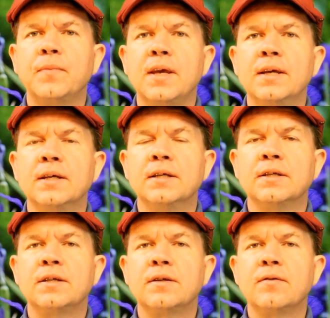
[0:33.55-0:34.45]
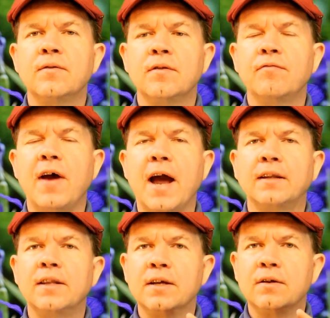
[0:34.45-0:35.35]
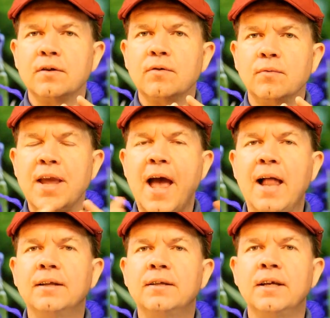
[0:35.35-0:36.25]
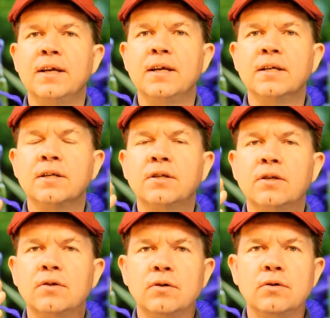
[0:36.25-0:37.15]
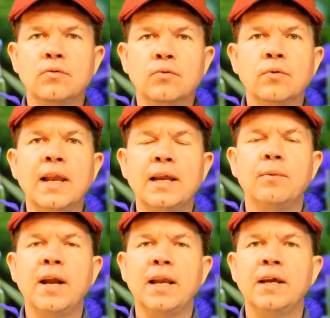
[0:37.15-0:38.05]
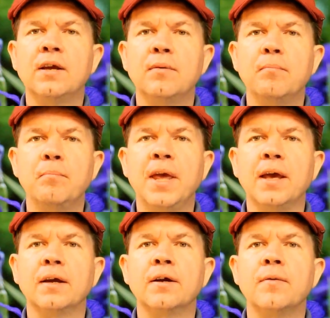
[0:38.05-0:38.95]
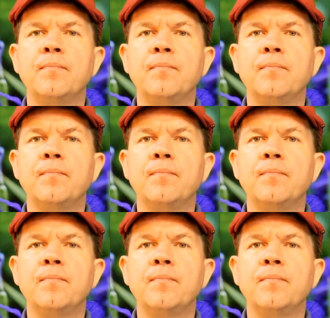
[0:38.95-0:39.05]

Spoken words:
is the fact that reality is really, really big.